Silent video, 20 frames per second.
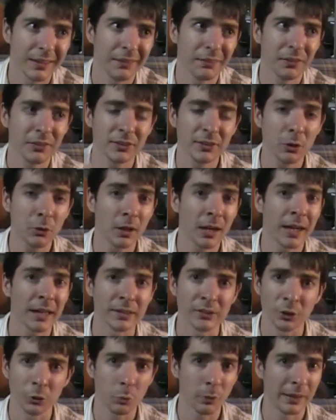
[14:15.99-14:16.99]
There's no
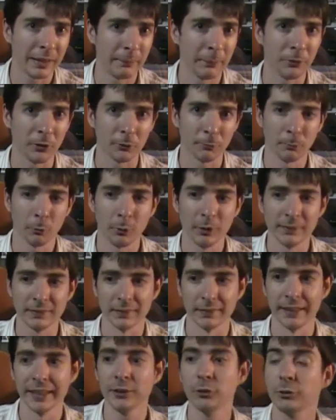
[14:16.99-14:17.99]
continuity with this
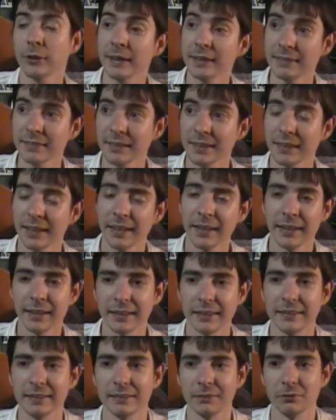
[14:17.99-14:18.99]
poison. He drinks it,
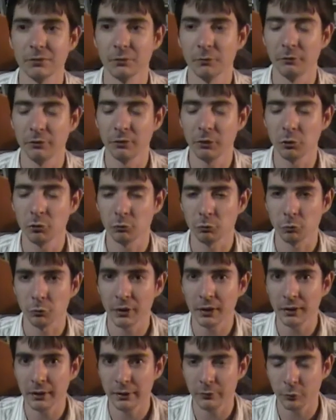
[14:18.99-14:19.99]
he feels
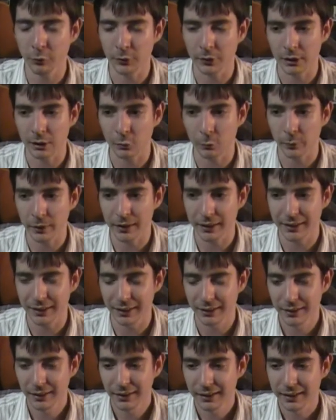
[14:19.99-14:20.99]
really, really
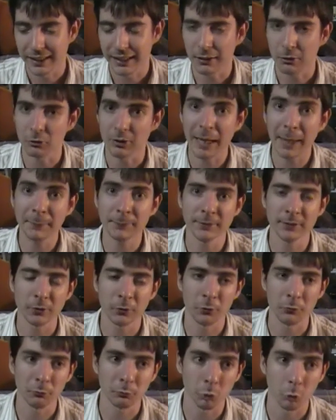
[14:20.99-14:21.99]
weak, he collapses
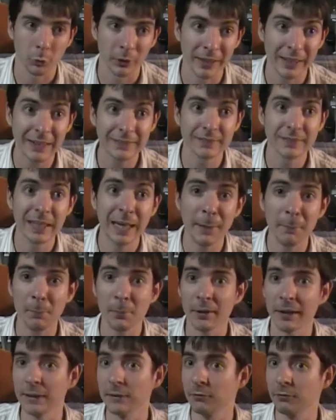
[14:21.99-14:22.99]
on the floor, he gets
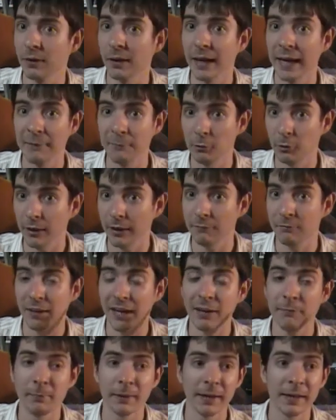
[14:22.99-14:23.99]
up, he's fine for like
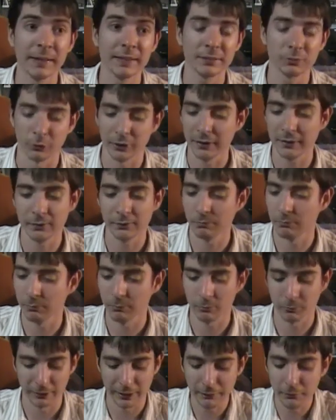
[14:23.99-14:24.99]
5 minutes,
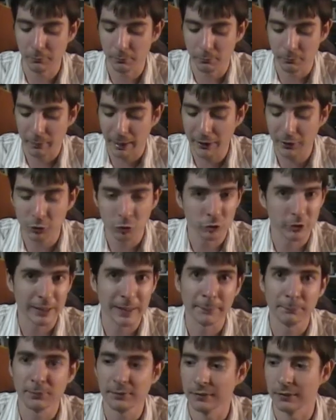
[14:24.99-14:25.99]
reading
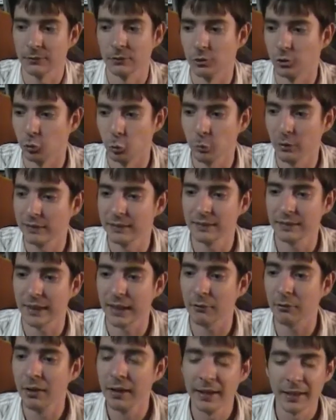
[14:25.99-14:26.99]
manuscripts and doing
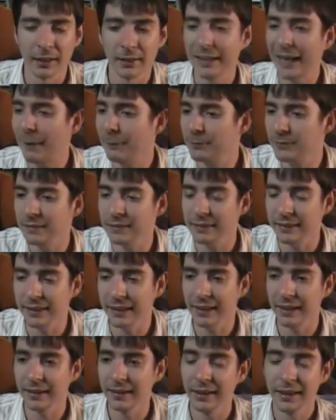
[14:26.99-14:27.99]
stuff, collapses
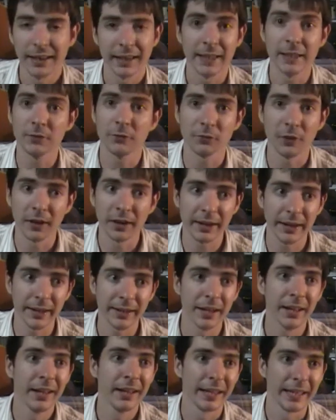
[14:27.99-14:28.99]
again, he's
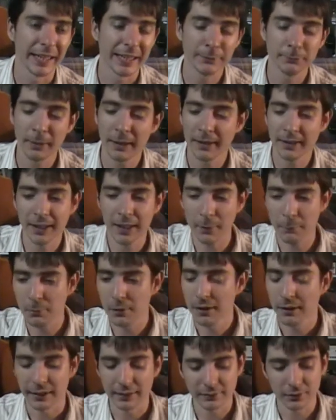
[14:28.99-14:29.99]
fine, he gets back up,
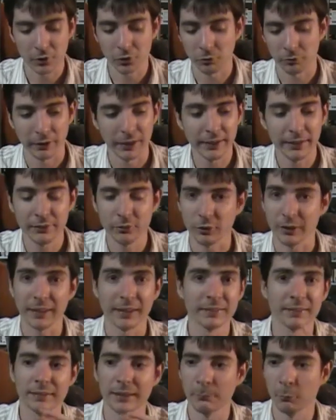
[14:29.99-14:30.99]
he starts reading,
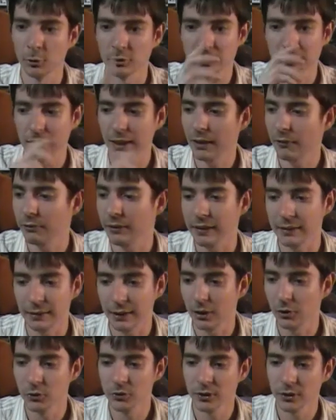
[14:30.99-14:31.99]
drinking more stuff, he
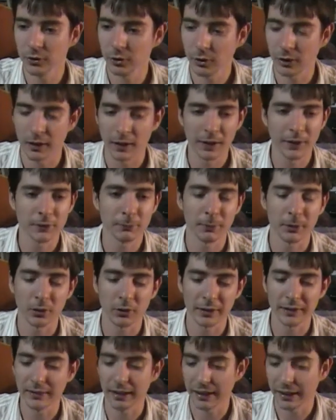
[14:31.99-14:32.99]
goes into the
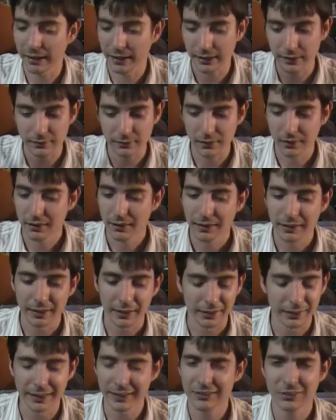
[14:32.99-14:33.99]
hospital, he dies.
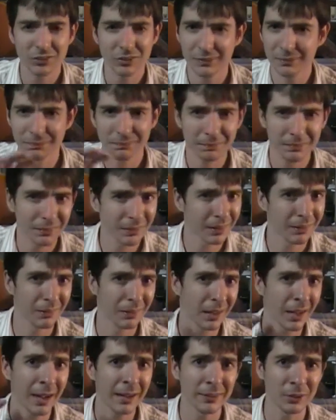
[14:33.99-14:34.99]

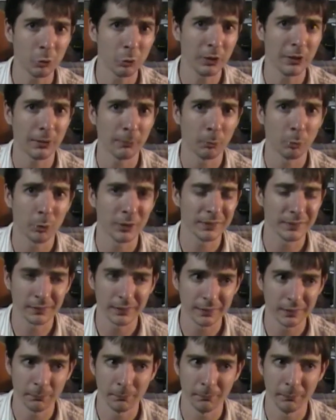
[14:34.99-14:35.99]
The continuity of the poison
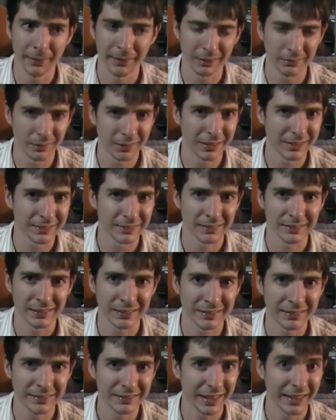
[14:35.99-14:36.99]
doesn't make a lot of
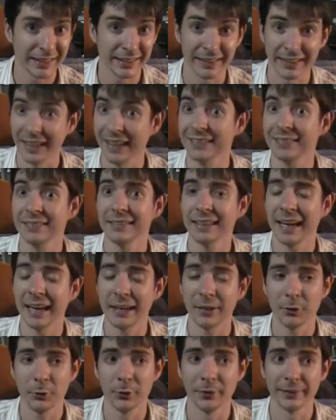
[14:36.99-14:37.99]
sense. I guess they had
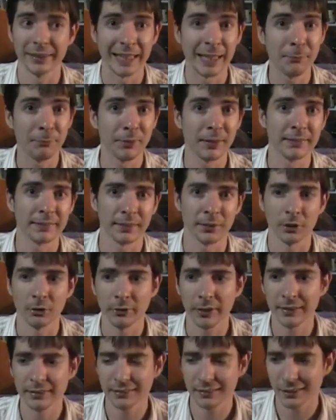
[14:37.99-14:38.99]
to do it to keep things
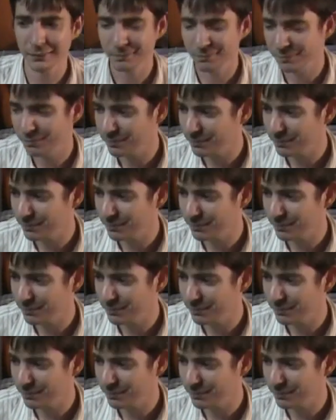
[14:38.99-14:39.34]
interesting.